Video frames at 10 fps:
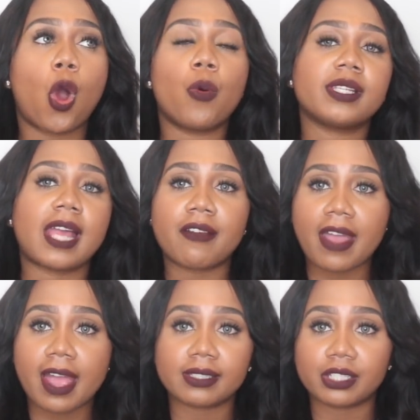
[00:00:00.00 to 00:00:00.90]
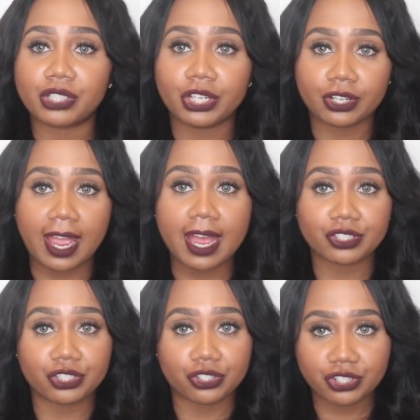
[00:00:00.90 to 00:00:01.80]
always have access to your
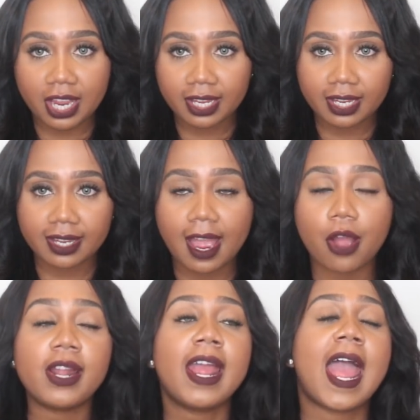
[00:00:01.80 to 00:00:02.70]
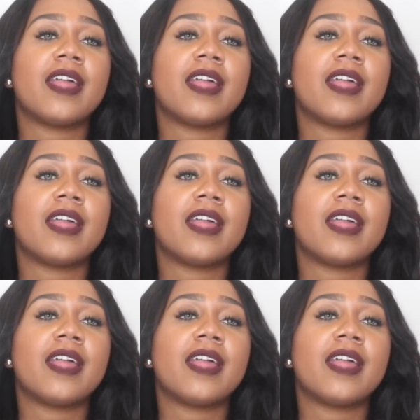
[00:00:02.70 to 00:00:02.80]
cash in your checking account,